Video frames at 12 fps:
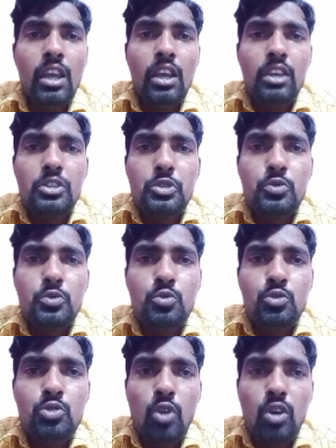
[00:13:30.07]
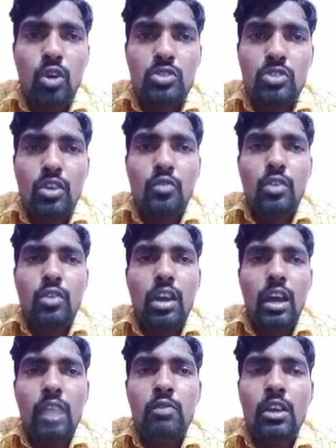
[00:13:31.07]
huge loss of
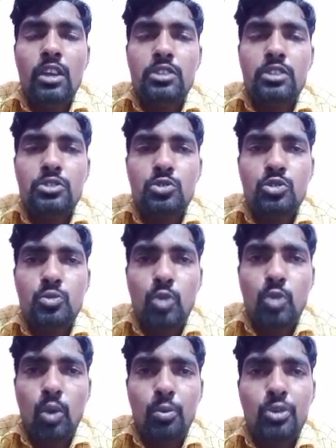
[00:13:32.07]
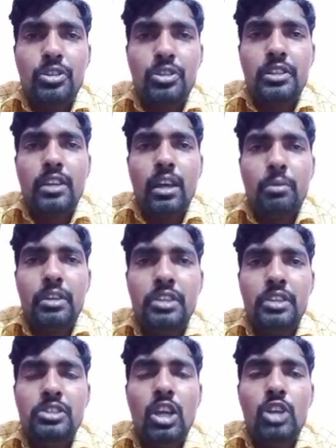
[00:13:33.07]
life, huge property
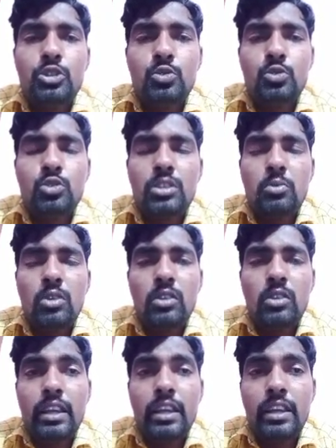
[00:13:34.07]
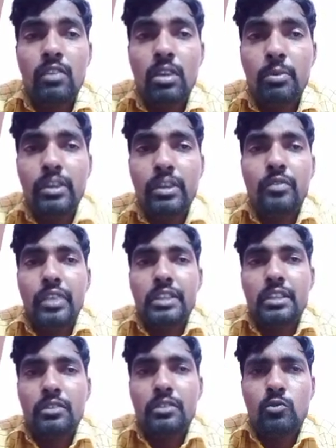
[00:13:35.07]
damage, huge environmental area will be
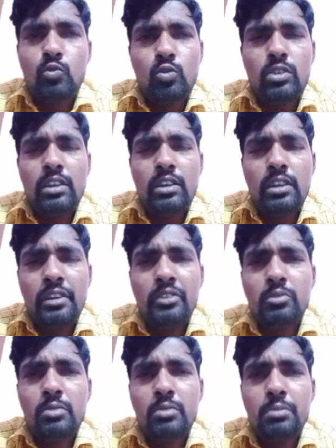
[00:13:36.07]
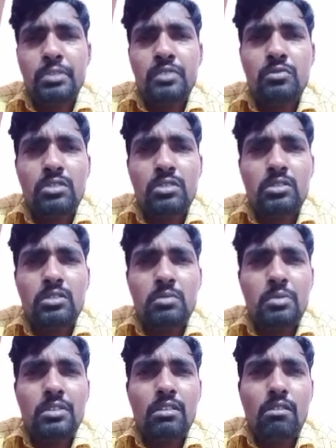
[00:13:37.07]
affected. Whatever it may be
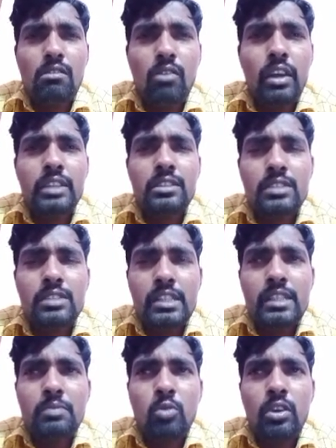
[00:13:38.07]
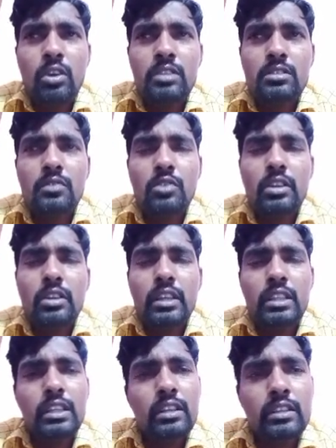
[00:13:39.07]
the right 3 points for
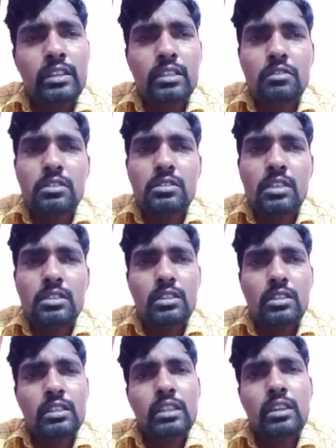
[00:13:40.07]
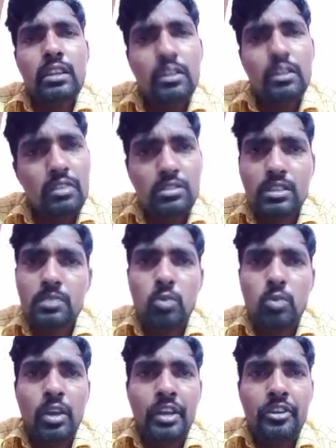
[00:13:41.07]
any kind of disaster, any kind of hazards
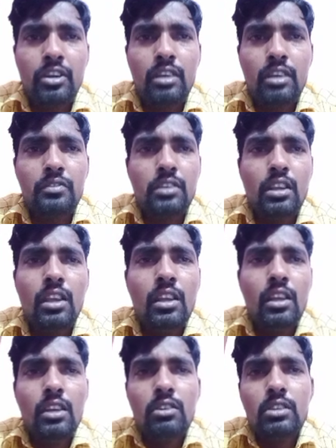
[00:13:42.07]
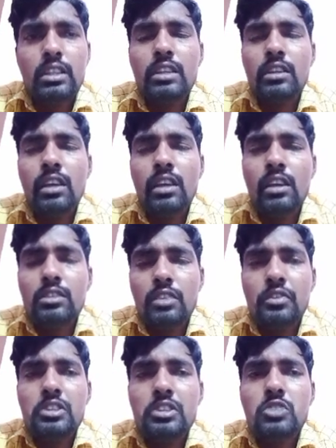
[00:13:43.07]
point of. Okay, so
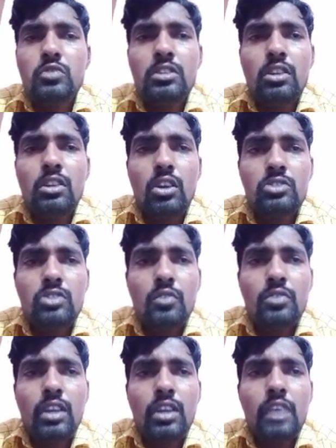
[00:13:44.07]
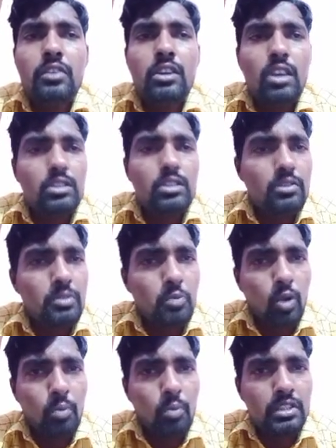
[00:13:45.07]
first one, loss of the life and loss of the
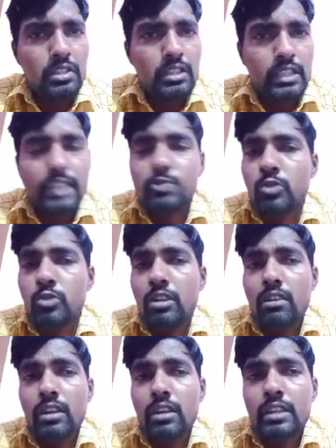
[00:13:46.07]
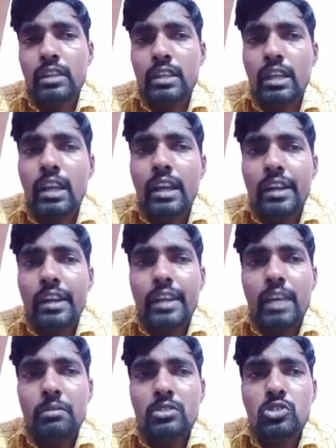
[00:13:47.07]
property. Yes, we are agree.
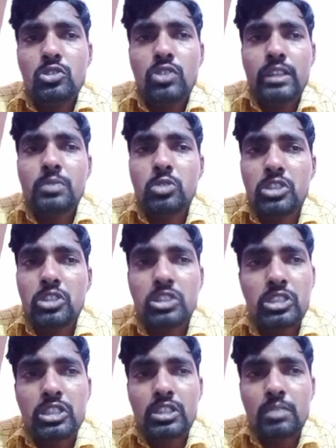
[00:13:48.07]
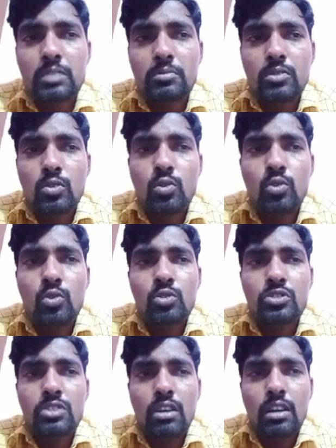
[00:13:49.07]
Damaged transport system,
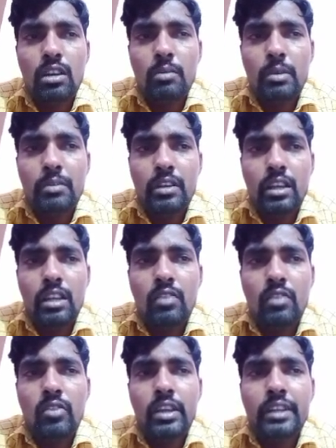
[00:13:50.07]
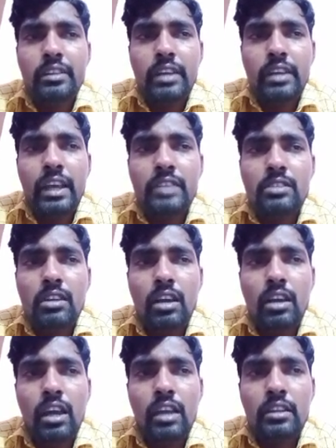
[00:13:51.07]
roads or maybe railway tracks or
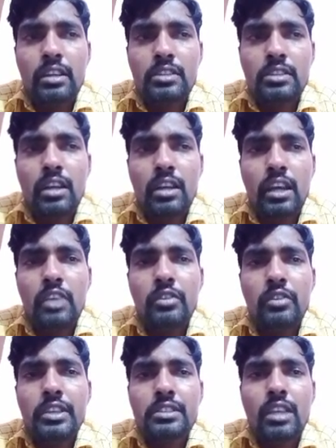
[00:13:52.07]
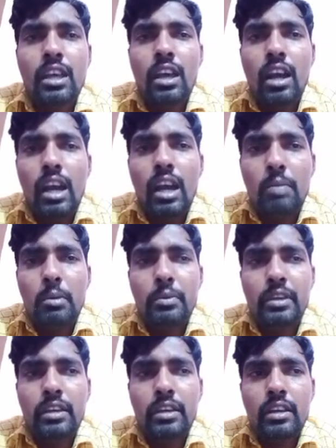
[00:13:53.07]
high national highways or
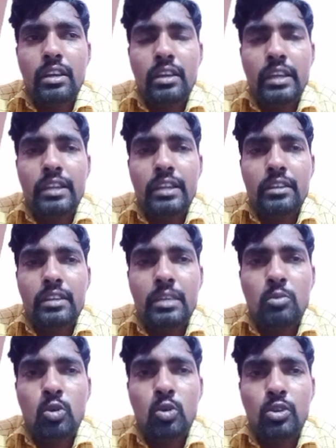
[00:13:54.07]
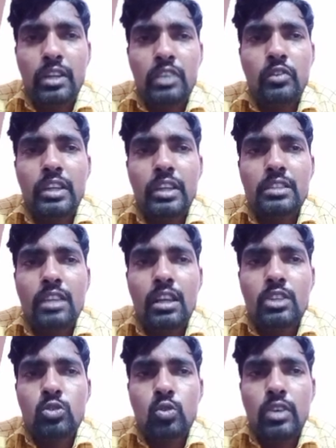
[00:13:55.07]
maybe airport runways.
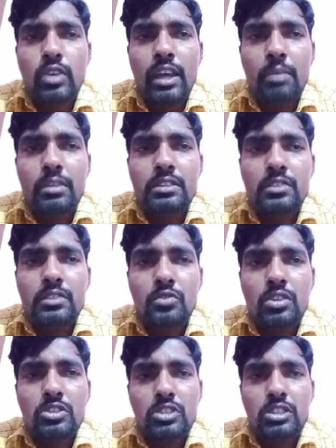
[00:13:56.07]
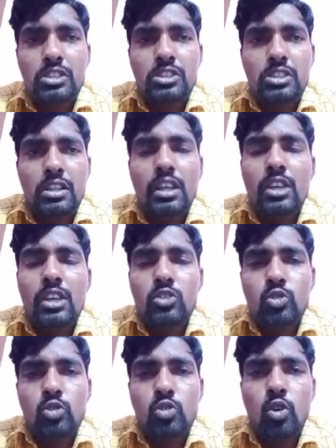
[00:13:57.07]
So damage infrastructure. So
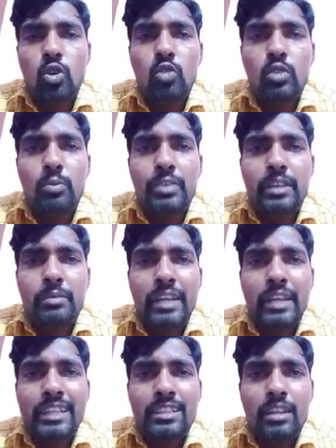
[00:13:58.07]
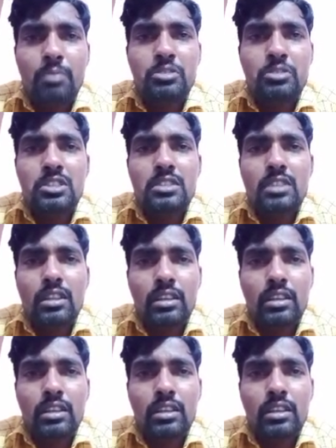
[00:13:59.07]
those all will be getting ruptures or